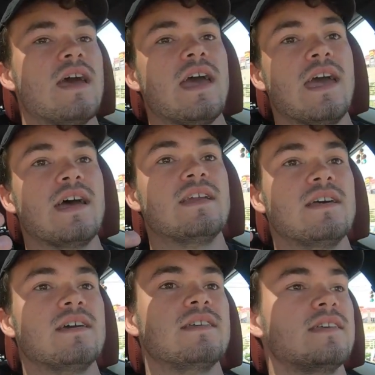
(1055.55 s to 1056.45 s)
And
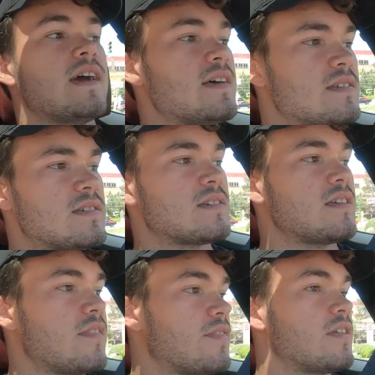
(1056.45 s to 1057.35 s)
yes,
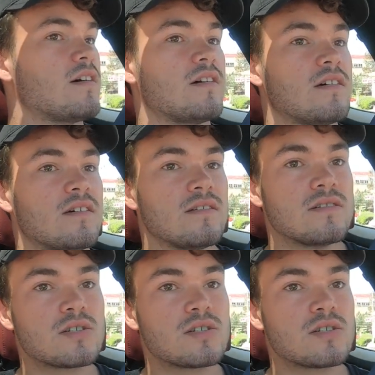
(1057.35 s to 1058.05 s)
the